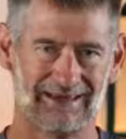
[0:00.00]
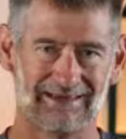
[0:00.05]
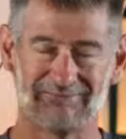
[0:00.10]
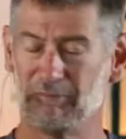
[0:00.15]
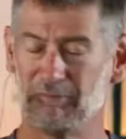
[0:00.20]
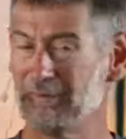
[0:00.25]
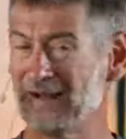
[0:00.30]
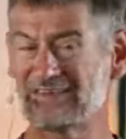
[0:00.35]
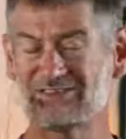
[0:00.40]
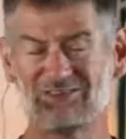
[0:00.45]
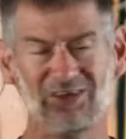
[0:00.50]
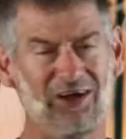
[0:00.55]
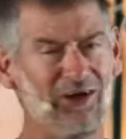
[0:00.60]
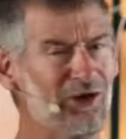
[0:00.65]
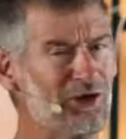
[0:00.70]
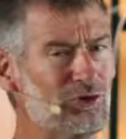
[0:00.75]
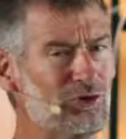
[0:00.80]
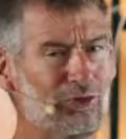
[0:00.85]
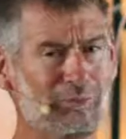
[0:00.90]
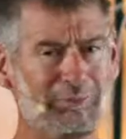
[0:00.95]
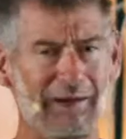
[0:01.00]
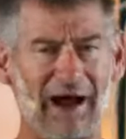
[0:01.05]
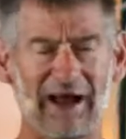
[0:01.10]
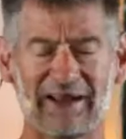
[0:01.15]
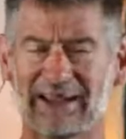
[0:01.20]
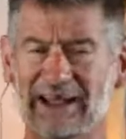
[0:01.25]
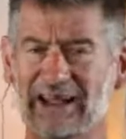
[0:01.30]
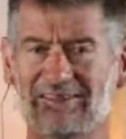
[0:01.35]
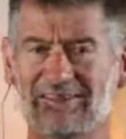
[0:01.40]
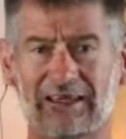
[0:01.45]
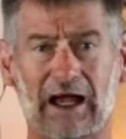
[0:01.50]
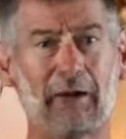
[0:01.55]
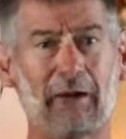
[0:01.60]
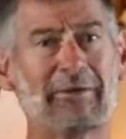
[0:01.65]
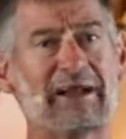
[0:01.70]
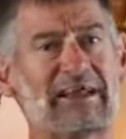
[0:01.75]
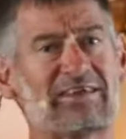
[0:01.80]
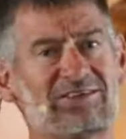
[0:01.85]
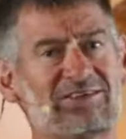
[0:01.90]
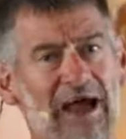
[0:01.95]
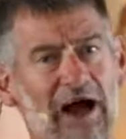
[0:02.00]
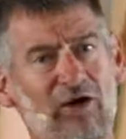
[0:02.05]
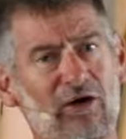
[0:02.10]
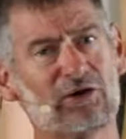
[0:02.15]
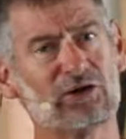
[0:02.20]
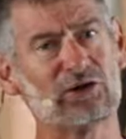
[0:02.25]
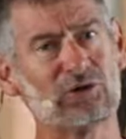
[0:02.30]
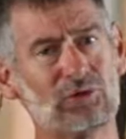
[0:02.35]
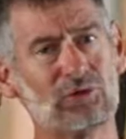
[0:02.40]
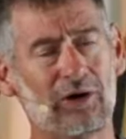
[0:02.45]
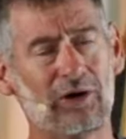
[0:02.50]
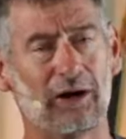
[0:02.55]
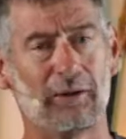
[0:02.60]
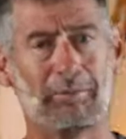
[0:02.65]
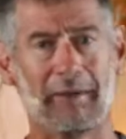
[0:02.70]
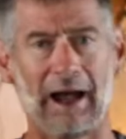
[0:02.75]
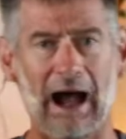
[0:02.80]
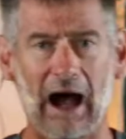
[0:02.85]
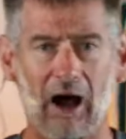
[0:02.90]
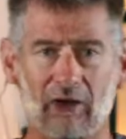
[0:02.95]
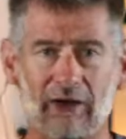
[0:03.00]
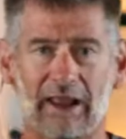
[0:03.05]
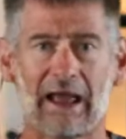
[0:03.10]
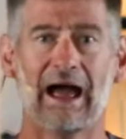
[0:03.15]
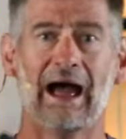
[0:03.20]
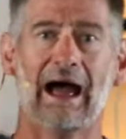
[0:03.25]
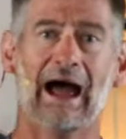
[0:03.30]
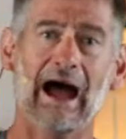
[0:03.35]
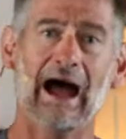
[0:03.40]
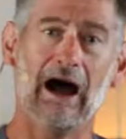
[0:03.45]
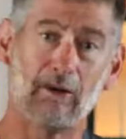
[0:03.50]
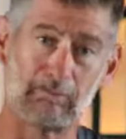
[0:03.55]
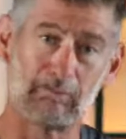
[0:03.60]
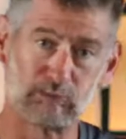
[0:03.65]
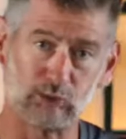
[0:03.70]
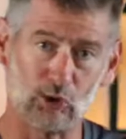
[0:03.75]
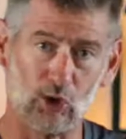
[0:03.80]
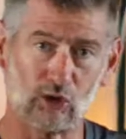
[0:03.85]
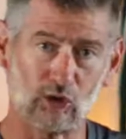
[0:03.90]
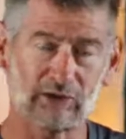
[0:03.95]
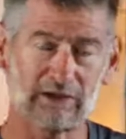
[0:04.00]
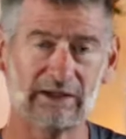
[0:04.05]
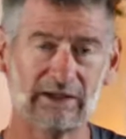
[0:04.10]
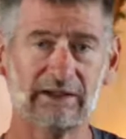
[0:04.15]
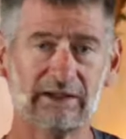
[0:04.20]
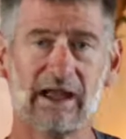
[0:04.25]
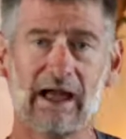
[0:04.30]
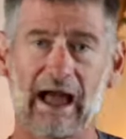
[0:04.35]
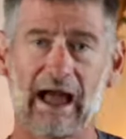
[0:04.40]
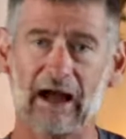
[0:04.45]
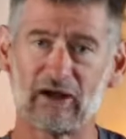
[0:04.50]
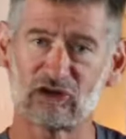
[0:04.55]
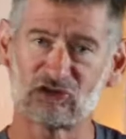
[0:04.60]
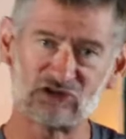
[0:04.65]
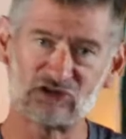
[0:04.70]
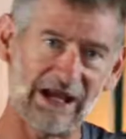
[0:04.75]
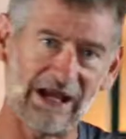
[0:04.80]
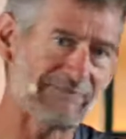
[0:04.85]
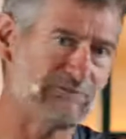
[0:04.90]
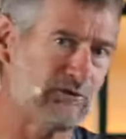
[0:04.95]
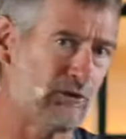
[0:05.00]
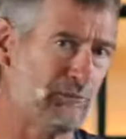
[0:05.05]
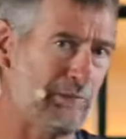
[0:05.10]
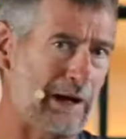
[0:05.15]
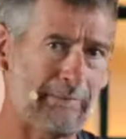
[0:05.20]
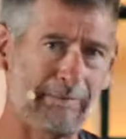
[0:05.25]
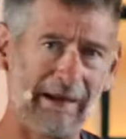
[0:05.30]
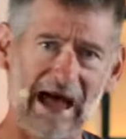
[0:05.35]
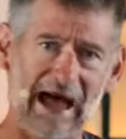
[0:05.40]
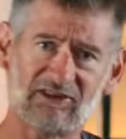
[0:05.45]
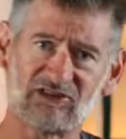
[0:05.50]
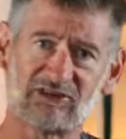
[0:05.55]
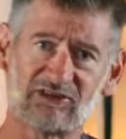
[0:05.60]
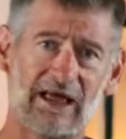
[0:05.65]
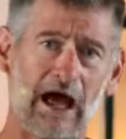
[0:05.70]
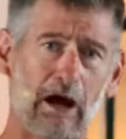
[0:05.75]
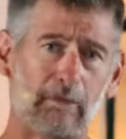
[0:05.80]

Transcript: If I'm going to tell you about anything, I'm going to tell you about how broken, how shameful my past is,